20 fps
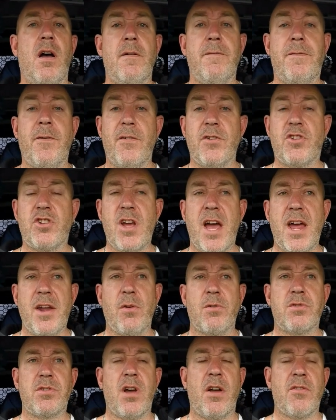for the
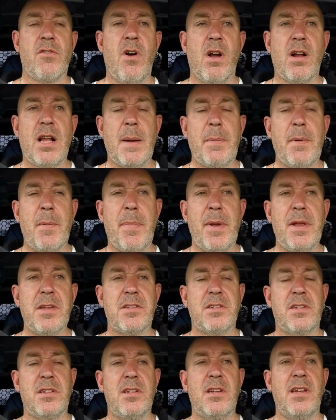channel. So I've got a couple of
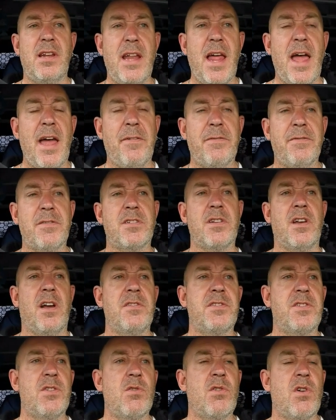bits left.
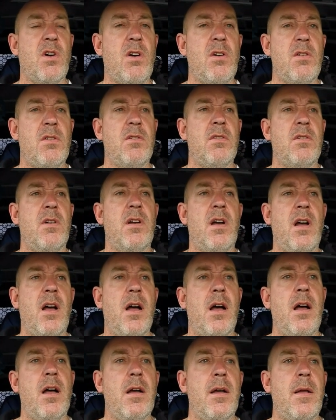I've still got
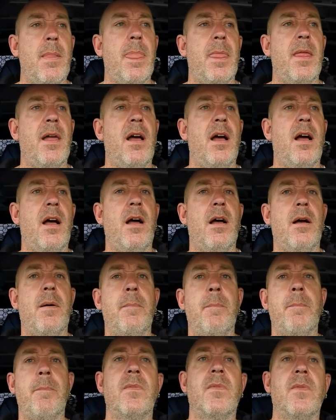
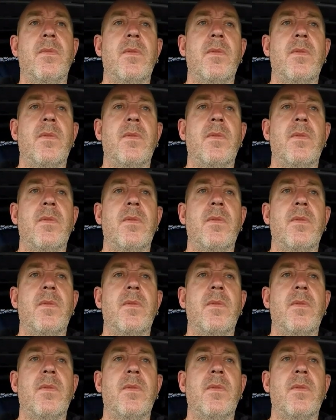um,